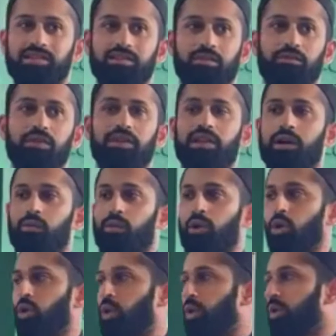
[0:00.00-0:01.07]
something that
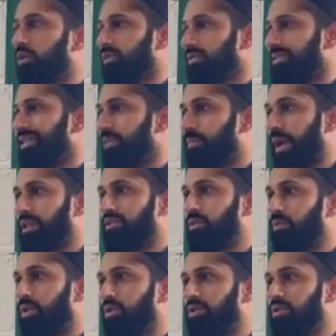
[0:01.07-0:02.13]
we all depend
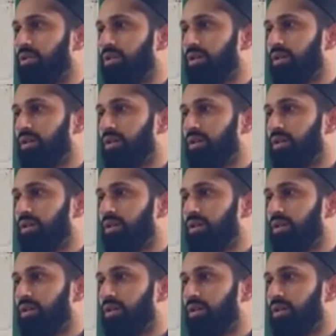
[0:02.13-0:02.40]
upon.